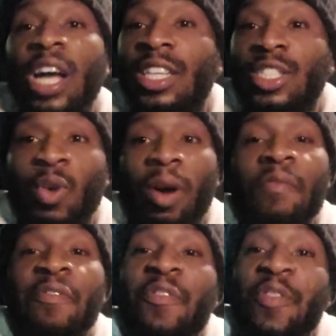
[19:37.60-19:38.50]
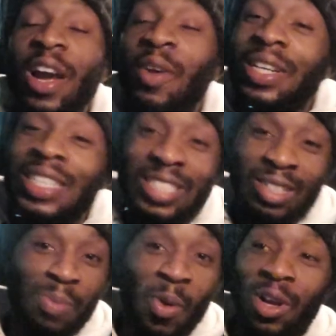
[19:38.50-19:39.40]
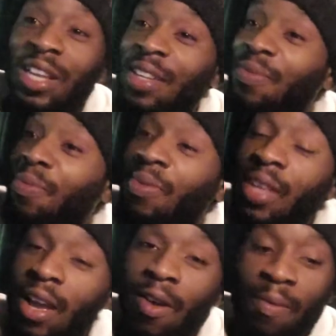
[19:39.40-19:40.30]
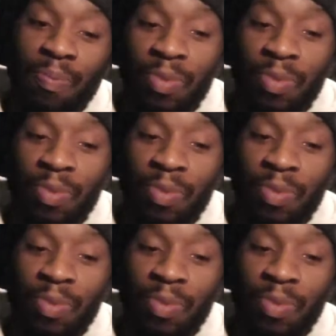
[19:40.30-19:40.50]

guys know I'm very disappointed. Now,